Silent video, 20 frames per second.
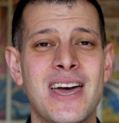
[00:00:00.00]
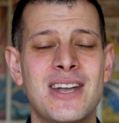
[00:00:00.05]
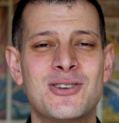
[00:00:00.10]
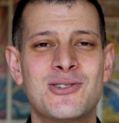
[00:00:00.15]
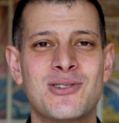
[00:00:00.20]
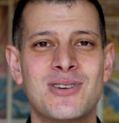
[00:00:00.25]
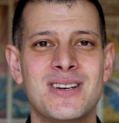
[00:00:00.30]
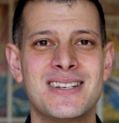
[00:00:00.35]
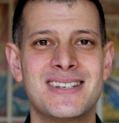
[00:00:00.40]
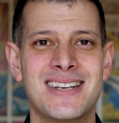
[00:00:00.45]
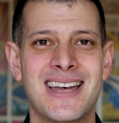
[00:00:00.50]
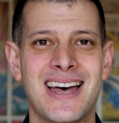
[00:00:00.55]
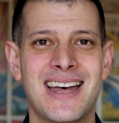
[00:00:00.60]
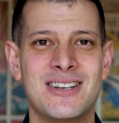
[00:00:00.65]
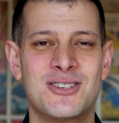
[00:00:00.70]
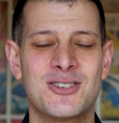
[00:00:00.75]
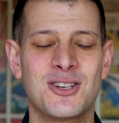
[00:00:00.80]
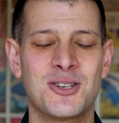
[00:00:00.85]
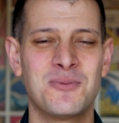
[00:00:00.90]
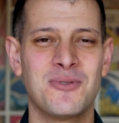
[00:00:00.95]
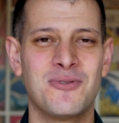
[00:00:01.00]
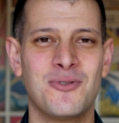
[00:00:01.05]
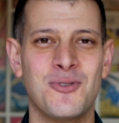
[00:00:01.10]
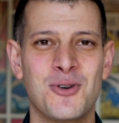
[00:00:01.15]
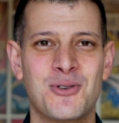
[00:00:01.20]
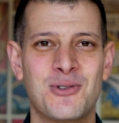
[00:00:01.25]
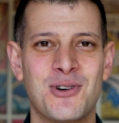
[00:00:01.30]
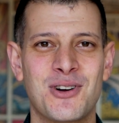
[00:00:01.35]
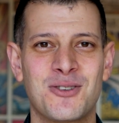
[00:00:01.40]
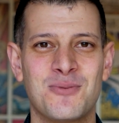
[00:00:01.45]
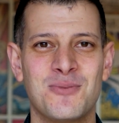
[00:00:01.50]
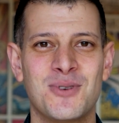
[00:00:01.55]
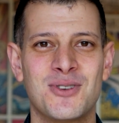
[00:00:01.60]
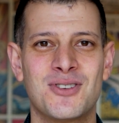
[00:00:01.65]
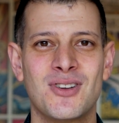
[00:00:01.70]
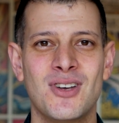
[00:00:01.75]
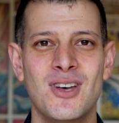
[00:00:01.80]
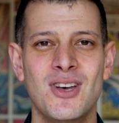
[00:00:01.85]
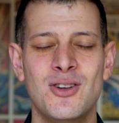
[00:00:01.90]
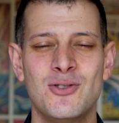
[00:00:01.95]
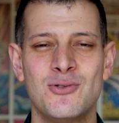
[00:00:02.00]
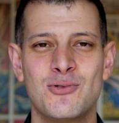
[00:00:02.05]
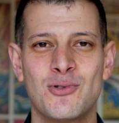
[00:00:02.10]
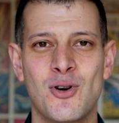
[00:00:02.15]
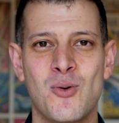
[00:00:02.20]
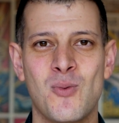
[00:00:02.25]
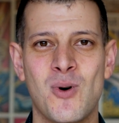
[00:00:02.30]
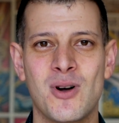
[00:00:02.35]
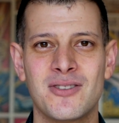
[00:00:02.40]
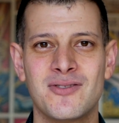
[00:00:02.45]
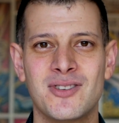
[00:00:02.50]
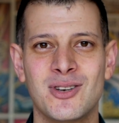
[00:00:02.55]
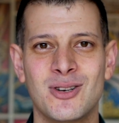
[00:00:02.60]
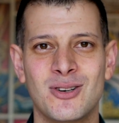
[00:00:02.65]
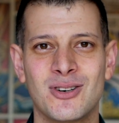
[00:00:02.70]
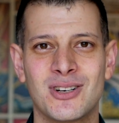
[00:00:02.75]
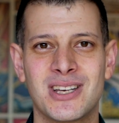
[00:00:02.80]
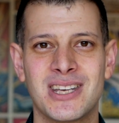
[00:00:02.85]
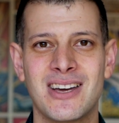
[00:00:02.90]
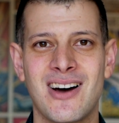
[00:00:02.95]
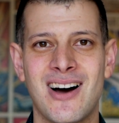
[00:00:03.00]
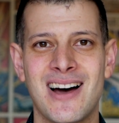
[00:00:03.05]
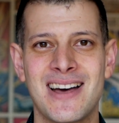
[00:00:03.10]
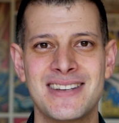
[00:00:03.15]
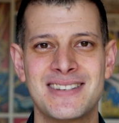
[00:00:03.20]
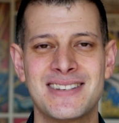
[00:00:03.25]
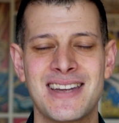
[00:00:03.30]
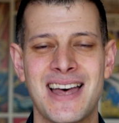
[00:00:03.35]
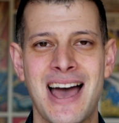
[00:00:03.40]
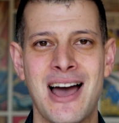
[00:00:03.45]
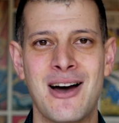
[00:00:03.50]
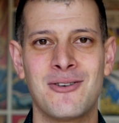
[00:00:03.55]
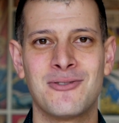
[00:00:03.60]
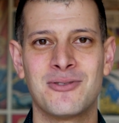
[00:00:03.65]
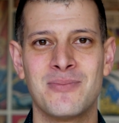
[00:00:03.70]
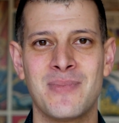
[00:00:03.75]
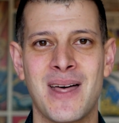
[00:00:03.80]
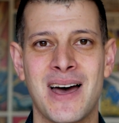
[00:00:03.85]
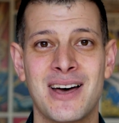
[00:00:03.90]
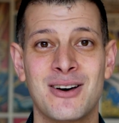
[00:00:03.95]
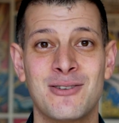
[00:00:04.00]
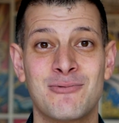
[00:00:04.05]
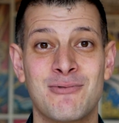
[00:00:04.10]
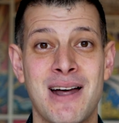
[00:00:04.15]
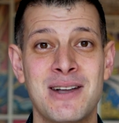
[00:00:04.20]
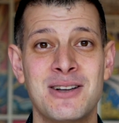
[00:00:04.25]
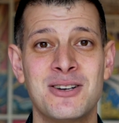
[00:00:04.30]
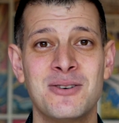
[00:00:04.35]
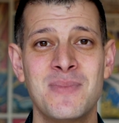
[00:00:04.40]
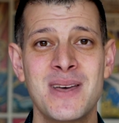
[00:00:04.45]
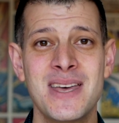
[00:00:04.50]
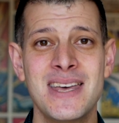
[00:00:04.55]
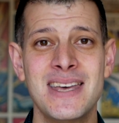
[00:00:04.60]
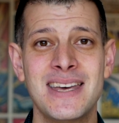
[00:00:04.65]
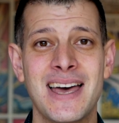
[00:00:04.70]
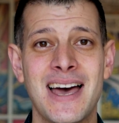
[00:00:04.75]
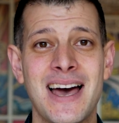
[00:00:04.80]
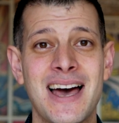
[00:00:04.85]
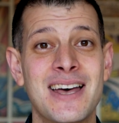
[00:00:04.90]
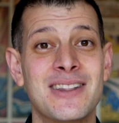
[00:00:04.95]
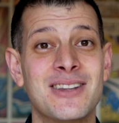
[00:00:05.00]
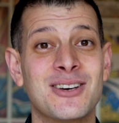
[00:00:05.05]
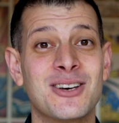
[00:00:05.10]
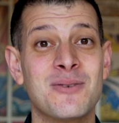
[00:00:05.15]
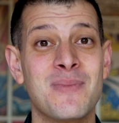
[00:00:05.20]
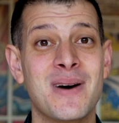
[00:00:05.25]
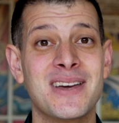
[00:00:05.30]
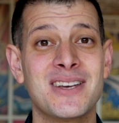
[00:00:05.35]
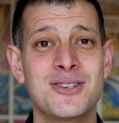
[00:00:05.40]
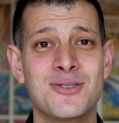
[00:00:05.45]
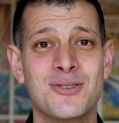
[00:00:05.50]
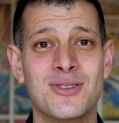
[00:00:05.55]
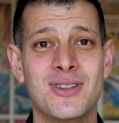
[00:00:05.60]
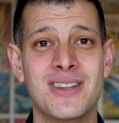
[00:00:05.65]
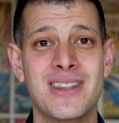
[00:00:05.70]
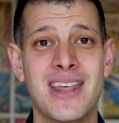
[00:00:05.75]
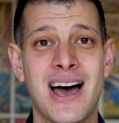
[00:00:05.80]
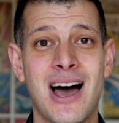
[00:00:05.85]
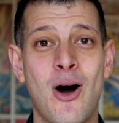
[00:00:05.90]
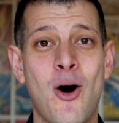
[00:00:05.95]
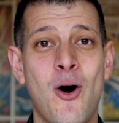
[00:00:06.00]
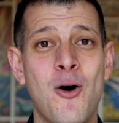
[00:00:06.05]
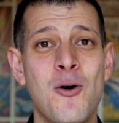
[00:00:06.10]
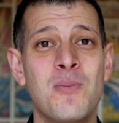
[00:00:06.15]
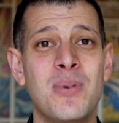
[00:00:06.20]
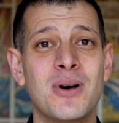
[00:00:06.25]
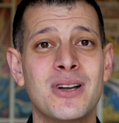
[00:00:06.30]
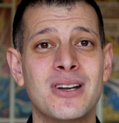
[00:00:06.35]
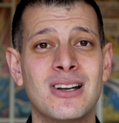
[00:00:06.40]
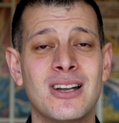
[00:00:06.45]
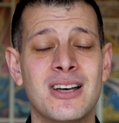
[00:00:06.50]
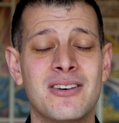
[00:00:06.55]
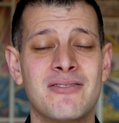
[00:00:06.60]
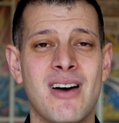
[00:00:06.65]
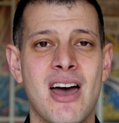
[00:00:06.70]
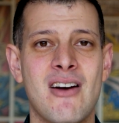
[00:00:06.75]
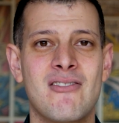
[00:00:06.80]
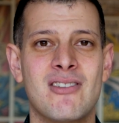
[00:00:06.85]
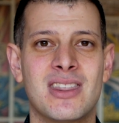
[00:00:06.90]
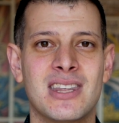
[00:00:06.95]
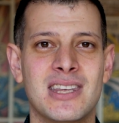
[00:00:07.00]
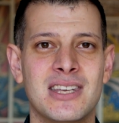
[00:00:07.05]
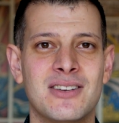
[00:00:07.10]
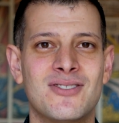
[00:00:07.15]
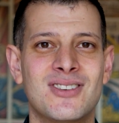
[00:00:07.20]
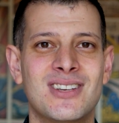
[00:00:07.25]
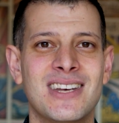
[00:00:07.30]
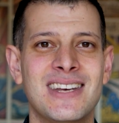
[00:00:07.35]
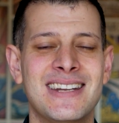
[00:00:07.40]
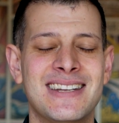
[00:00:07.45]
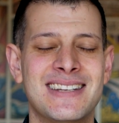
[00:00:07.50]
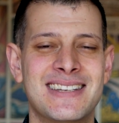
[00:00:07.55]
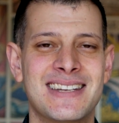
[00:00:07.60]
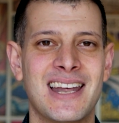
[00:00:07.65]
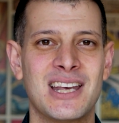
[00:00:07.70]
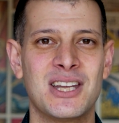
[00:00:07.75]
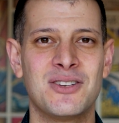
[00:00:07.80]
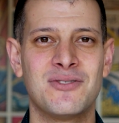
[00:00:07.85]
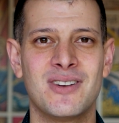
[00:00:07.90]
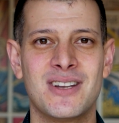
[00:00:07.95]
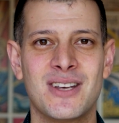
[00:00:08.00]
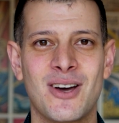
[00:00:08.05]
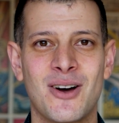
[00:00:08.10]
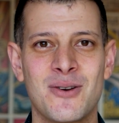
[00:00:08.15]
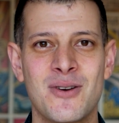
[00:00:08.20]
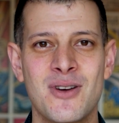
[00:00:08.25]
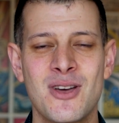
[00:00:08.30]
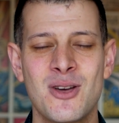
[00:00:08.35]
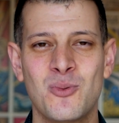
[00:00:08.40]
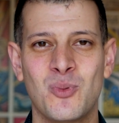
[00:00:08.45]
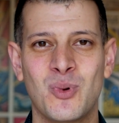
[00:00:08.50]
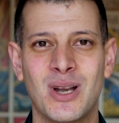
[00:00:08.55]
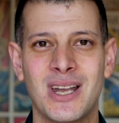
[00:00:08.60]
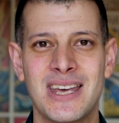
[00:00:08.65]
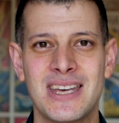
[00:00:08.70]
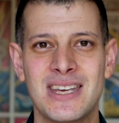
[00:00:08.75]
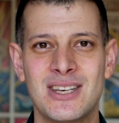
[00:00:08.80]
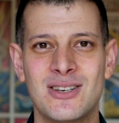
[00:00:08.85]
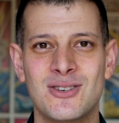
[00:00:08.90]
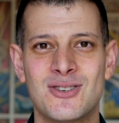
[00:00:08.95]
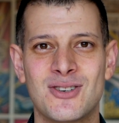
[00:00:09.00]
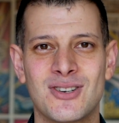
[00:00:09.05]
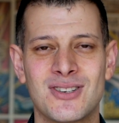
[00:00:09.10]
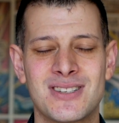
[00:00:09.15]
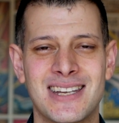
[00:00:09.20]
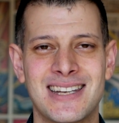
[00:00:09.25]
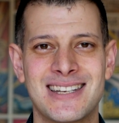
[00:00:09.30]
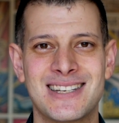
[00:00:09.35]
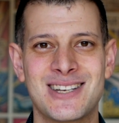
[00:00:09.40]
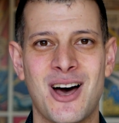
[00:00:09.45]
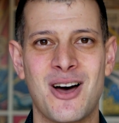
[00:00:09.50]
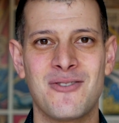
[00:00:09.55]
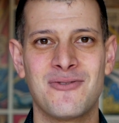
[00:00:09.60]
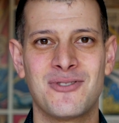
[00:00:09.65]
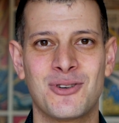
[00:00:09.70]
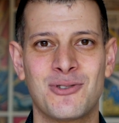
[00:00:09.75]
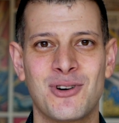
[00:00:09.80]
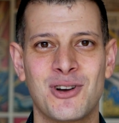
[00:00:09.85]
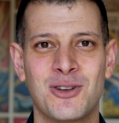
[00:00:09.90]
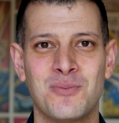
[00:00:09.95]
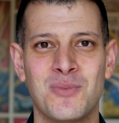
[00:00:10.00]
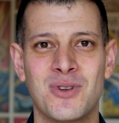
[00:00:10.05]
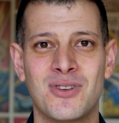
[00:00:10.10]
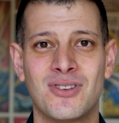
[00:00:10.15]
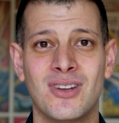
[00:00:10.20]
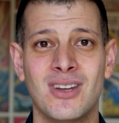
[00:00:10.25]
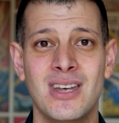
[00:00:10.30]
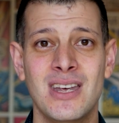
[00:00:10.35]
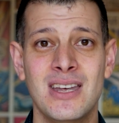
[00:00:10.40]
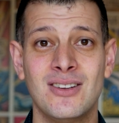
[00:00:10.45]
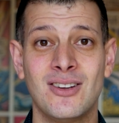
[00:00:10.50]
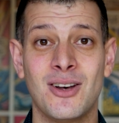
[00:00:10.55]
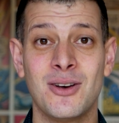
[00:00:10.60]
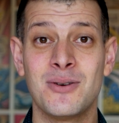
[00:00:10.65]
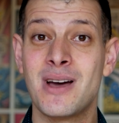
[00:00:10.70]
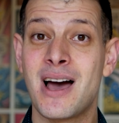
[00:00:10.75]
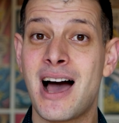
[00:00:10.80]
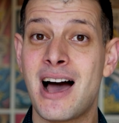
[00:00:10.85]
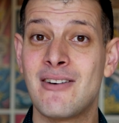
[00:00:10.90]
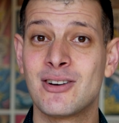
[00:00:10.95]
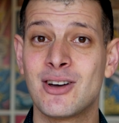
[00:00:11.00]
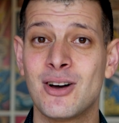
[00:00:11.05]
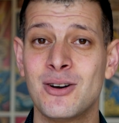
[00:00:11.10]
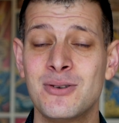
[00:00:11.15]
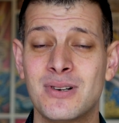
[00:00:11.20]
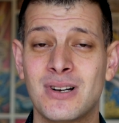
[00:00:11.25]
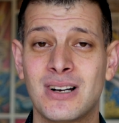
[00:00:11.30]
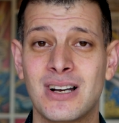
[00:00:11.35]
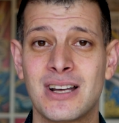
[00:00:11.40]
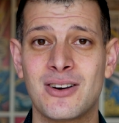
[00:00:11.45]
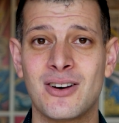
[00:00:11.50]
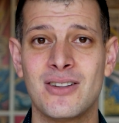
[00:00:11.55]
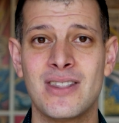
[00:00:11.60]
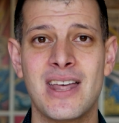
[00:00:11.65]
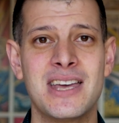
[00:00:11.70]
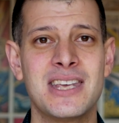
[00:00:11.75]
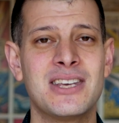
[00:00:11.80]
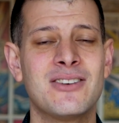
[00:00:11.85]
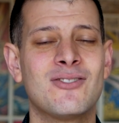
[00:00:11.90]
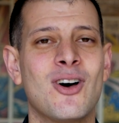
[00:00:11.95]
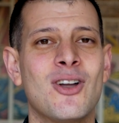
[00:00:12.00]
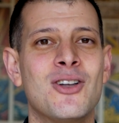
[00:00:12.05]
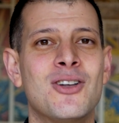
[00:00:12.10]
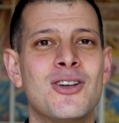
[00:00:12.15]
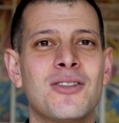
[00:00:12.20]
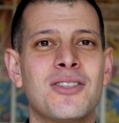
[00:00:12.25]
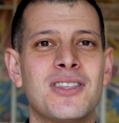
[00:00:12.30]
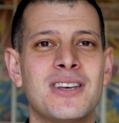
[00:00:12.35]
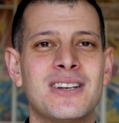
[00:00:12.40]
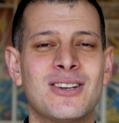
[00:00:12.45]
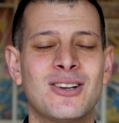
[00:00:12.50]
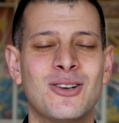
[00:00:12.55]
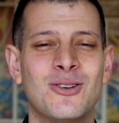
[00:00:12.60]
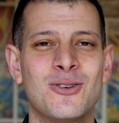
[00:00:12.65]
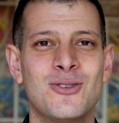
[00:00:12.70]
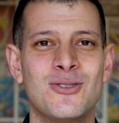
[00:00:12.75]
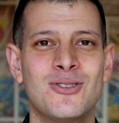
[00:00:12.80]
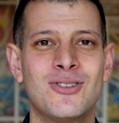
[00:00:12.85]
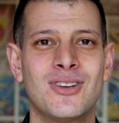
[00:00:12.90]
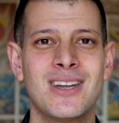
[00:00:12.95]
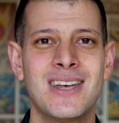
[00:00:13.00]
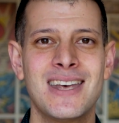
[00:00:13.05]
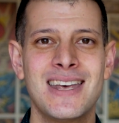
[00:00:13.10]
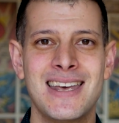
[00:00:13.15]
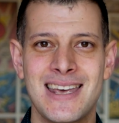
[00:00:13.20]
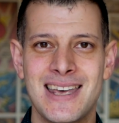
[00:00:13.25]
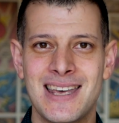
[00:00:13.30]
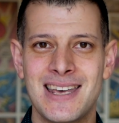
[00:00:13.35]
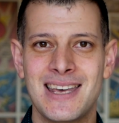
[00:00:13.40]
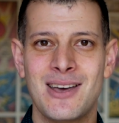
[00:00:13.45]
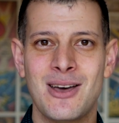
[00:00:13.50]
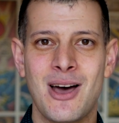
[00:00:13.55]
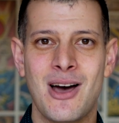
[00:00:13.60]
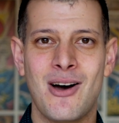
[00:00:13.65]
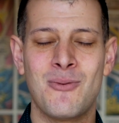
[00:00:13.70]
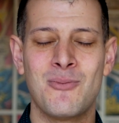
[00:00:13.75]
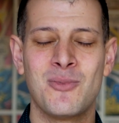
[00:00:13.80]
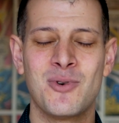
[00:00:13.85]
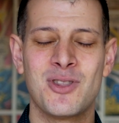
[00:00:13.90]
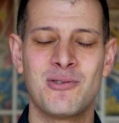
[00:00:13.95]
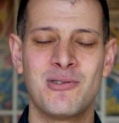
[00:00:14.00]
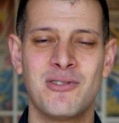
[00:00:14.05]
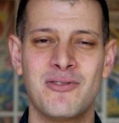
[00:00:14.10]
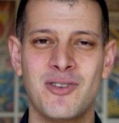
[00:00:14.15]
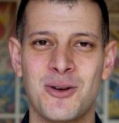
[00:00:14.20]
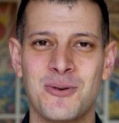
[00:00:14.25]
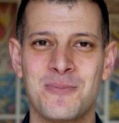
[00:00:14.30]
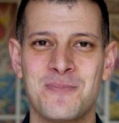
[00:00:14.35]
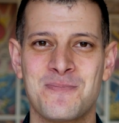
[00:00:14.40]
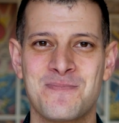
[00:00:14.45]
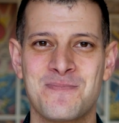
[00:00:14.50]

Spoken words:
entries and just before Christmas, draw one of you lucky guys out from that at random. And they're going to make sure that that whole bundle of everything you've seen in today's video will hit you just in time for Christmas. So have a go, click on that, you've got nothing to lose. On with the review.